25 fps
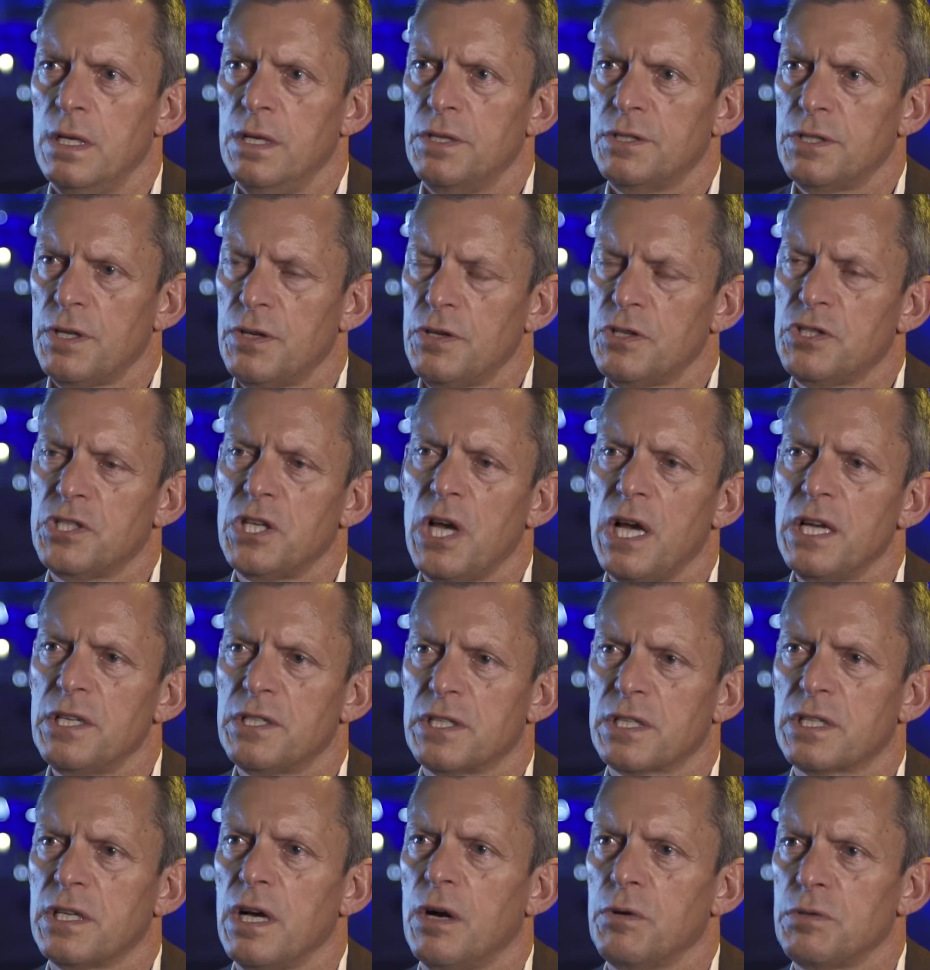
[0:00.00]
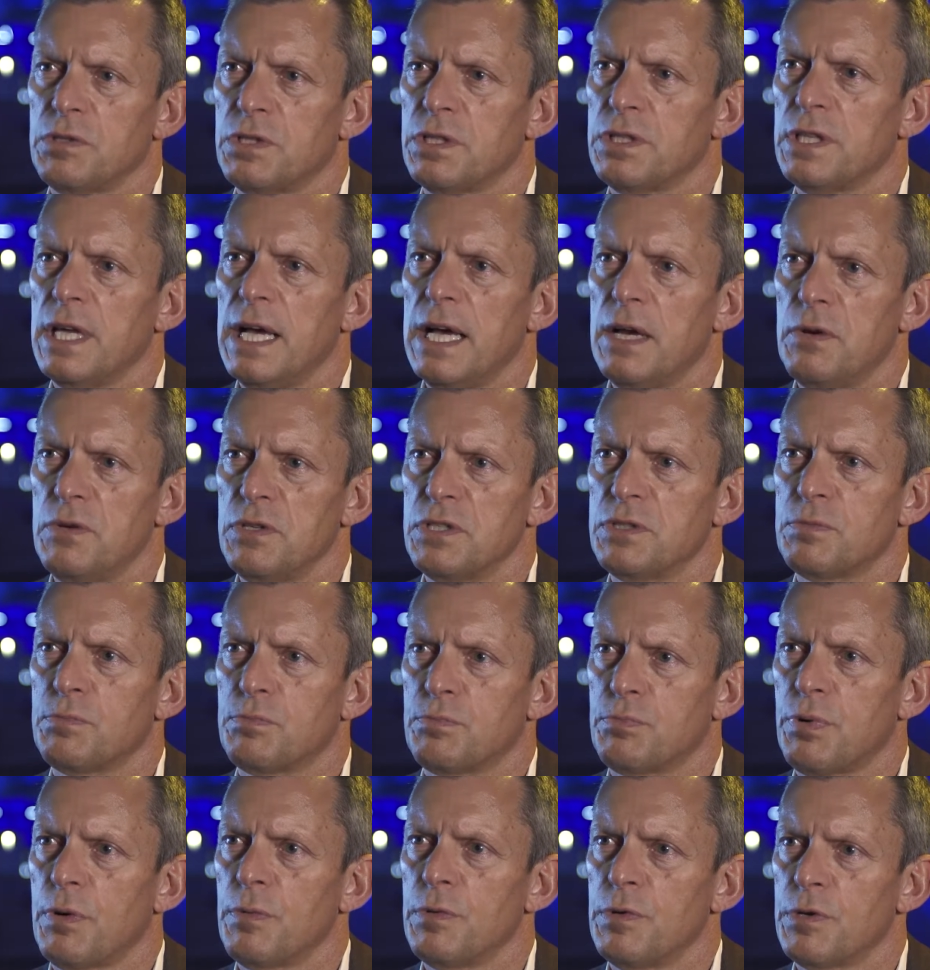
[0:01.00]
So to change the culture there has
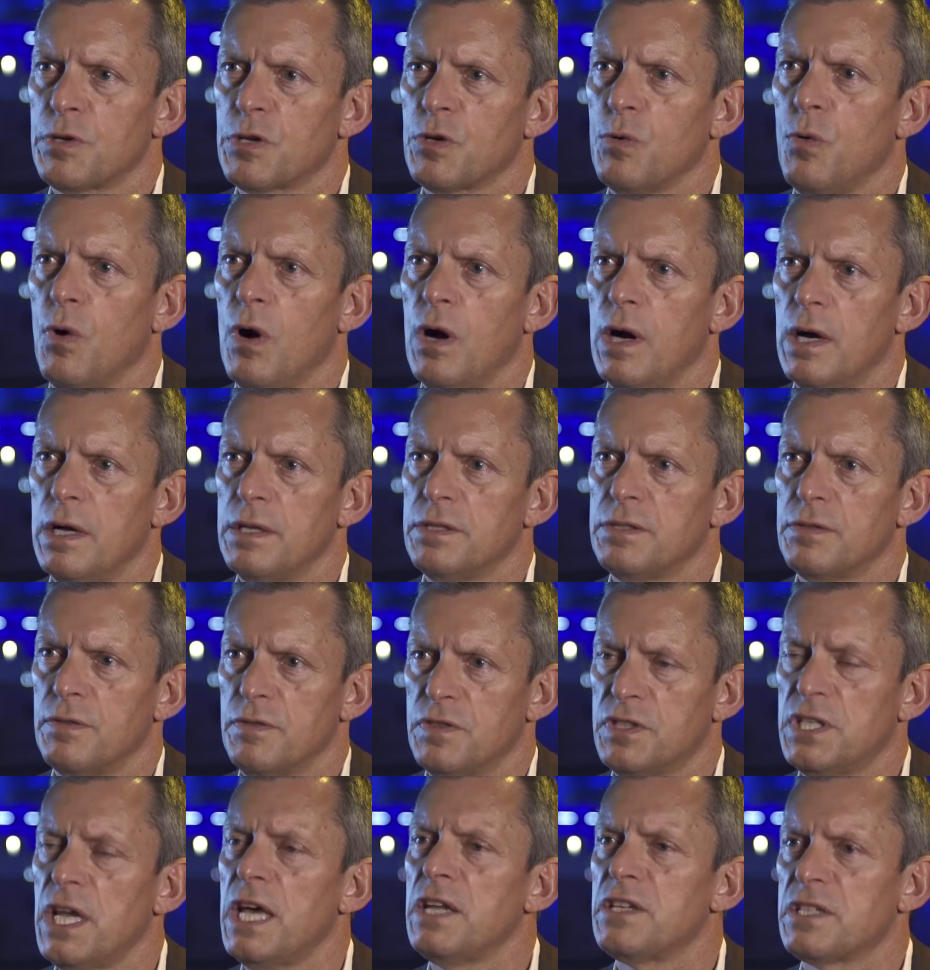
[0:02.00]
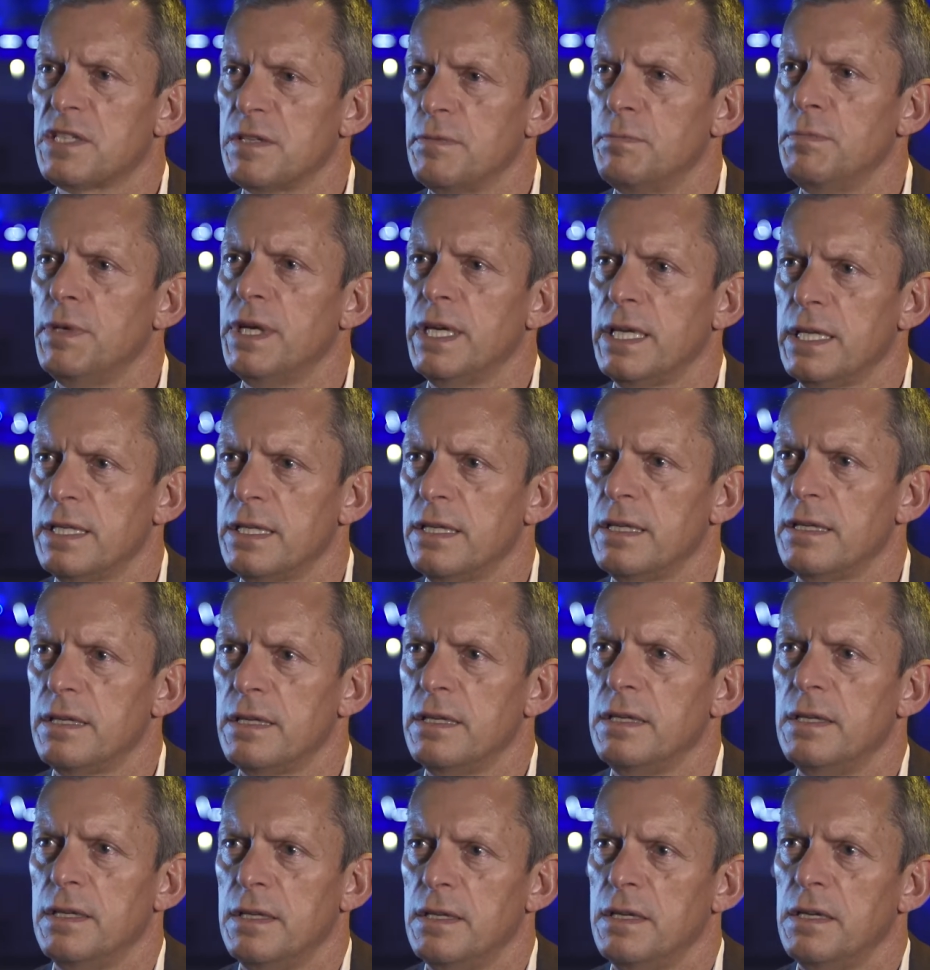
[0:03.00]
probably required, to have tested me in
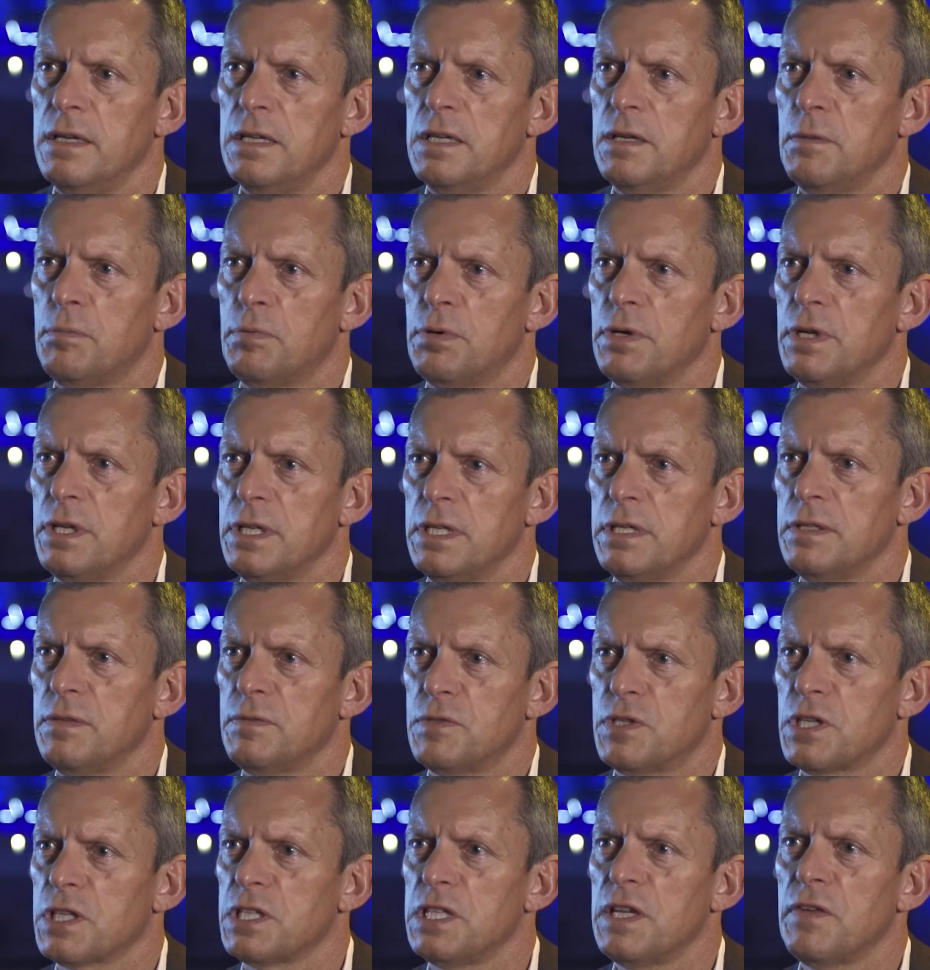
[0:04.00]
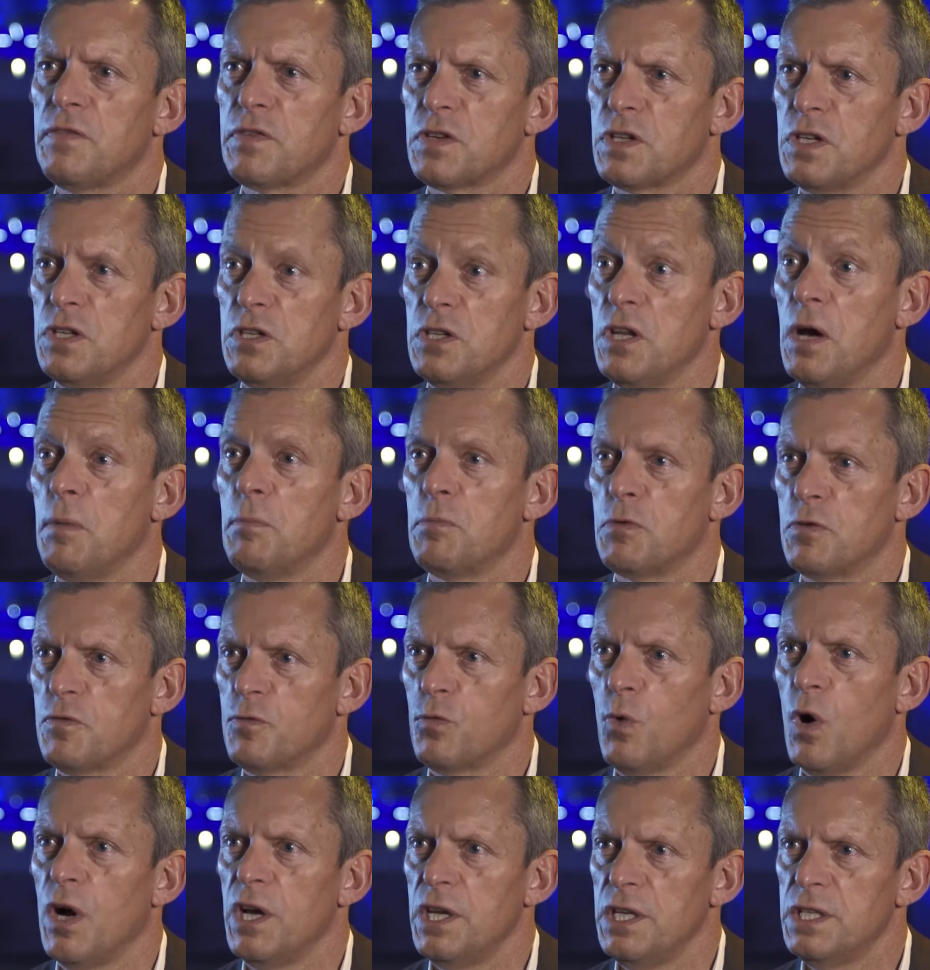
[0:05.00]
a, in a pretty significant number
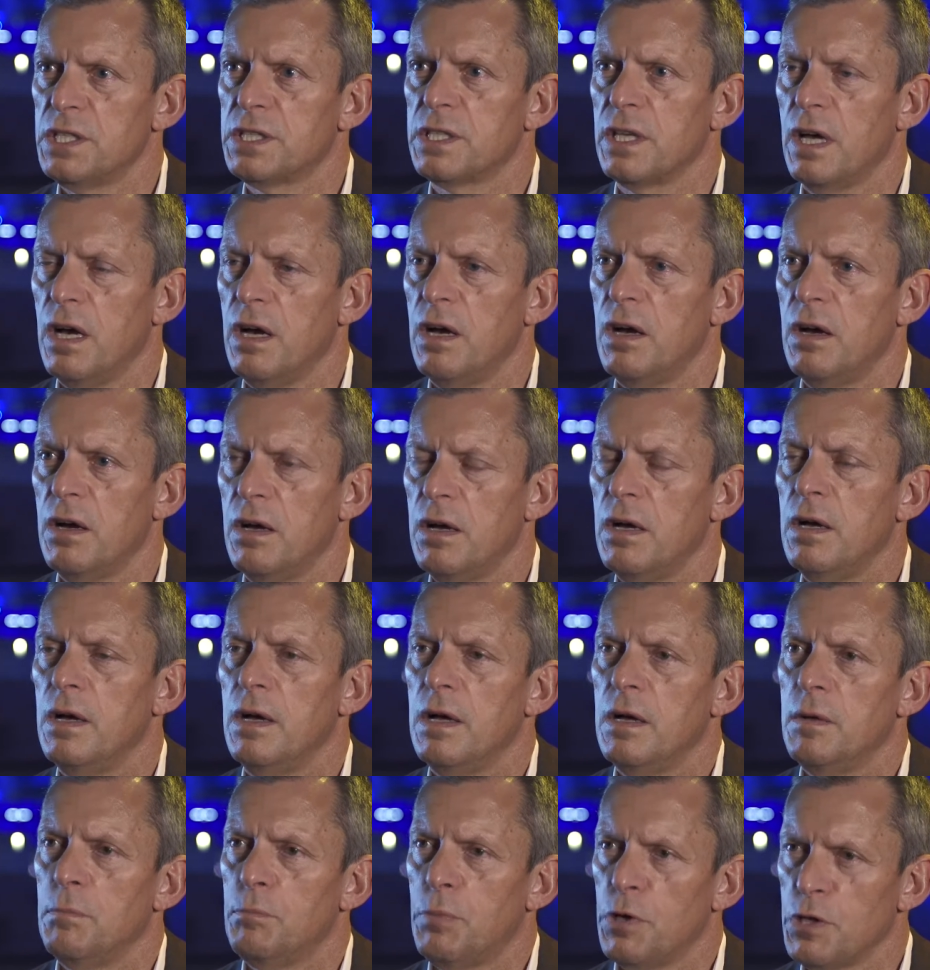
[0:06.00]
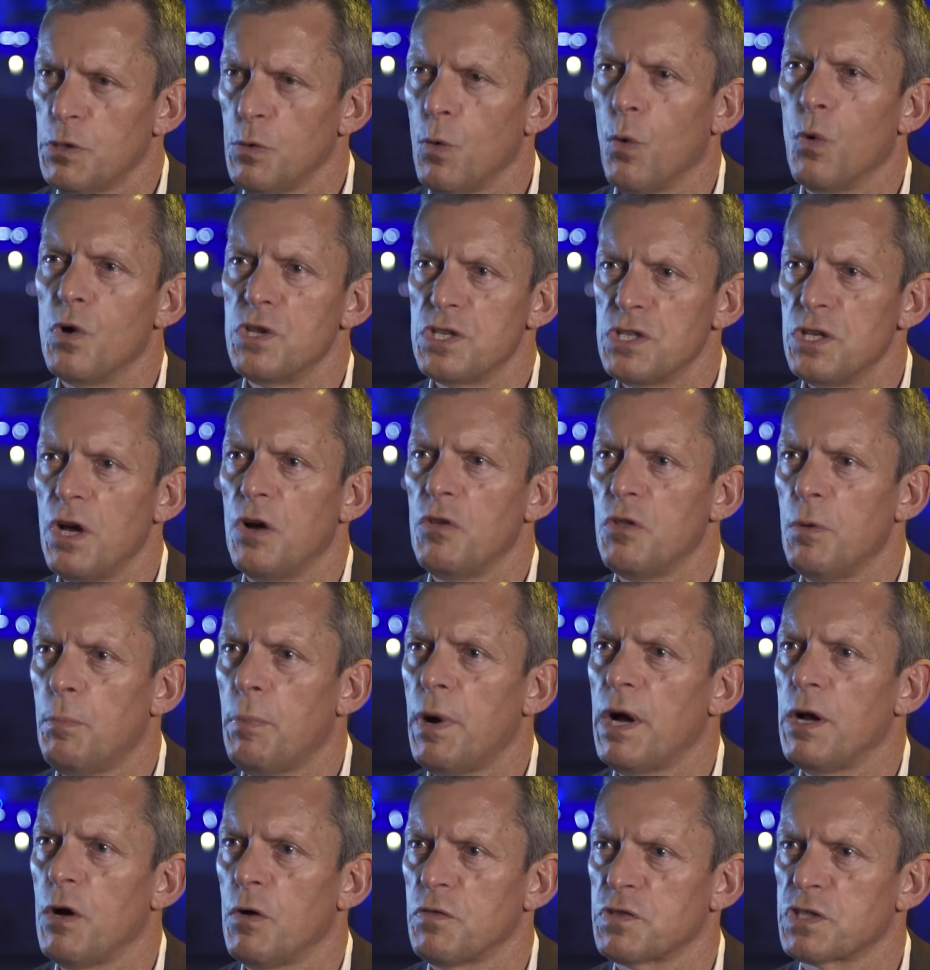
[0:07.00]
of ways, uh, but you always know the
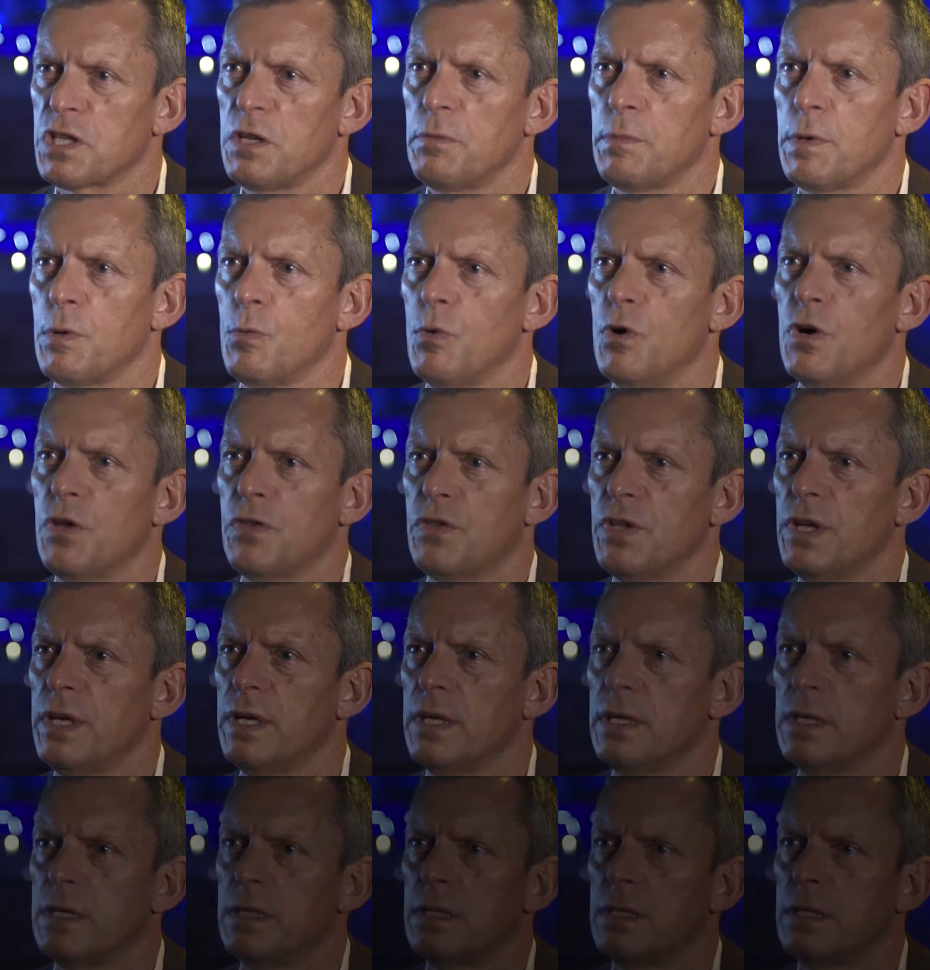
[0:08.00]
payoff's going to be worth it.